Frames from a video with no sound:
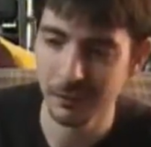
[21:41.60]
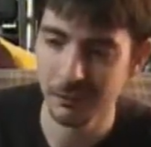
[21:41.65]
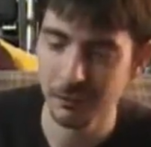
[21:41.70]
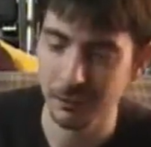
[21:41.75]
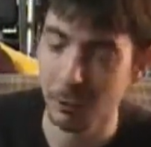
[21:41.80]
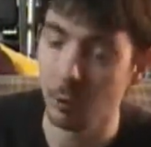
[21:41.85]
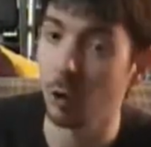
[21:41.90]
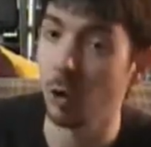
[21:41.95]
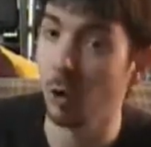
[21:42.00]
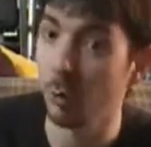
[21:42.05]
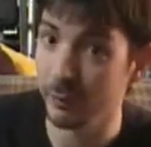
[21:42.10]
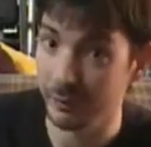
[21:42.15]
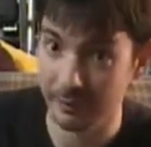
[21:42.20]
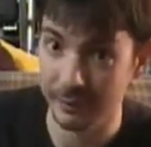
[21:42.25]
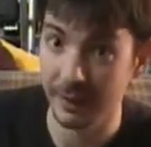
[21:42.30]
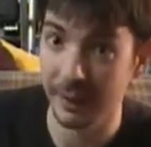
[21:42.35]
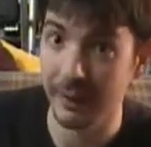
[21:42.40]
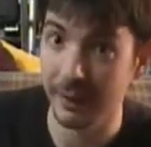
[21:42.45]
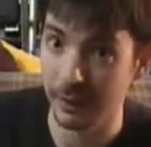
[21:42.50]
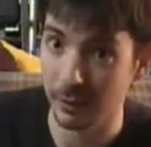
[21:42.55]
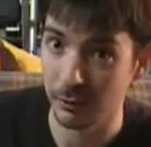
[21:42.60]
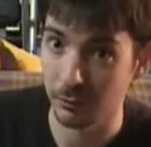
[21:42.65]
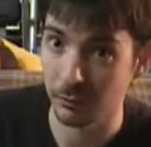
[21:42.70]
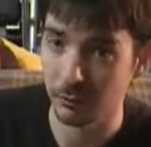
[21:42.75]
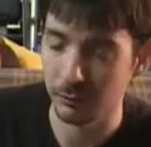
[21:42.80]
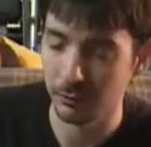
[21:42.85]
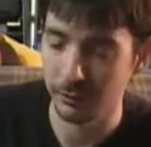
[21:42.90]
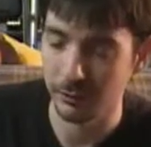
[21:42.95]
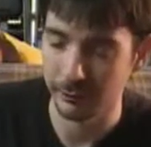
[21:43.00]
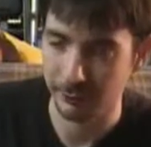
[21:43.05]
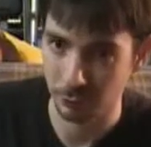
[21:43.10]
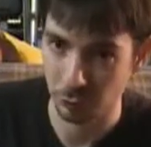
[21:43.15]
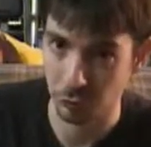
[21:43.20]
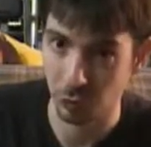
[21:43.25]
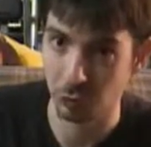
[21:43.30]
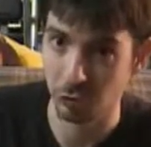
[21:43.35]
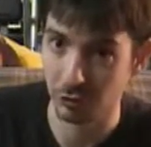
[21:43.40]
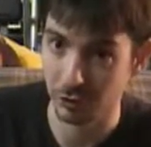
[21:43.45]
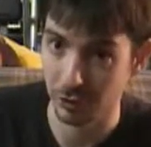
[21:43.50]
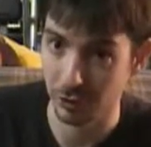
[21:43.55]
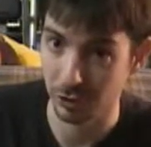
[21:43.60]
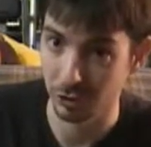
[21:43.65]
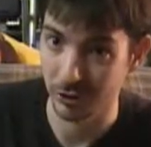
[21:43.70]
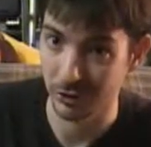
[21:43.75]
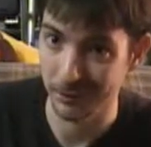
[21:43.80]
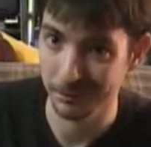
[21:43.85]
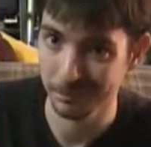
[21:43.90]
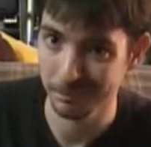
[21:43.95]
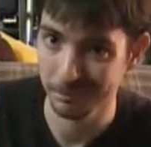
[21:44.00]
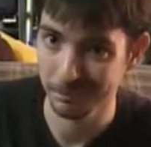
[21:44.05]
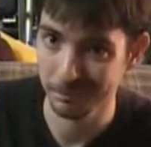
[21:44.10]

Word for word: but you'll always have the original trilogy.